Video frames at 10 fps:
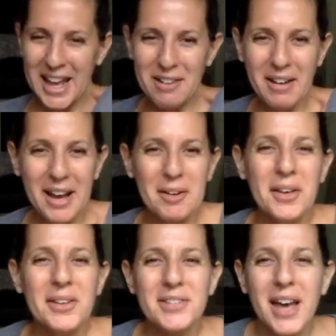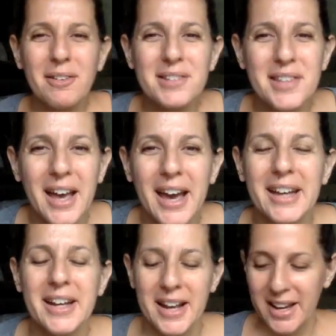anyway, so that was
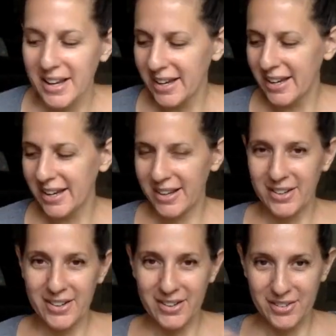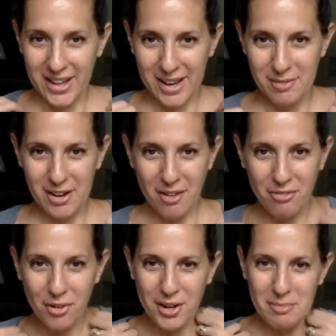that. Uh, okay, I'm at
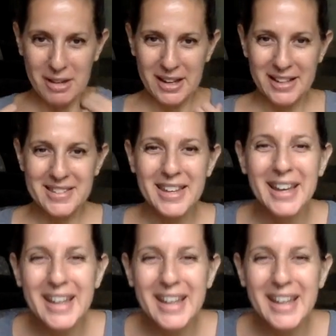40 minutes.